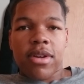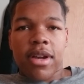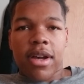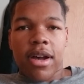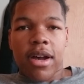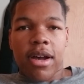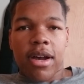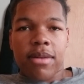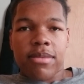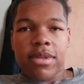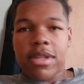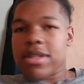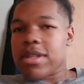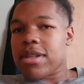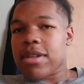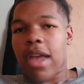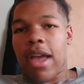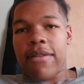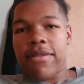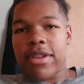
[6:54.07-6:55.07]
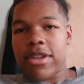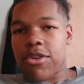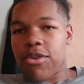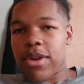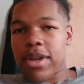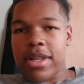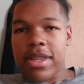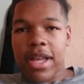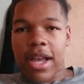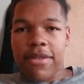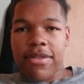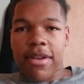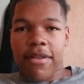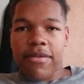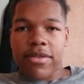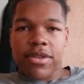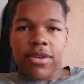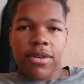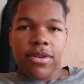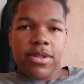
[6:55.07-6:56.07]
Then they have like Greek life, they have
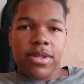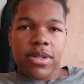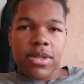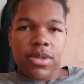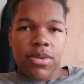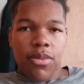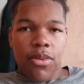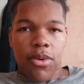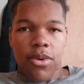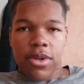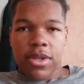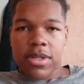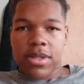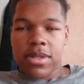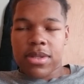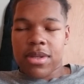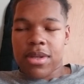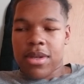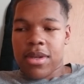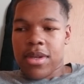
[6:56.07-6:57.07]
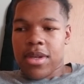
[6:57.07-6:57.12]
fraternities and sororities.